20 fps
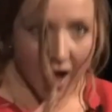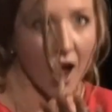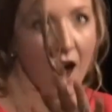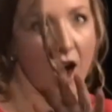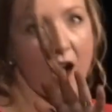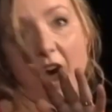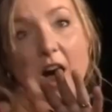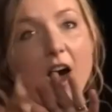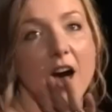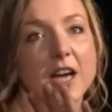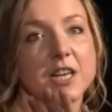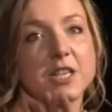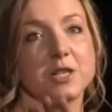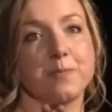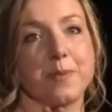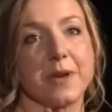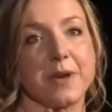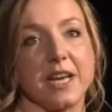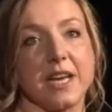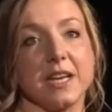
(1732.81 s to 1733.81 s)
at high
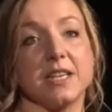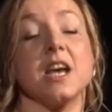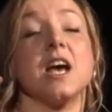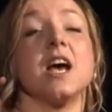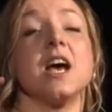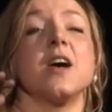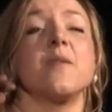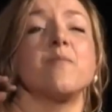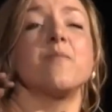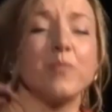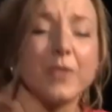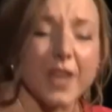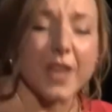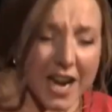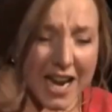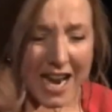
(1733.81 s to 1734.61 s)
speed and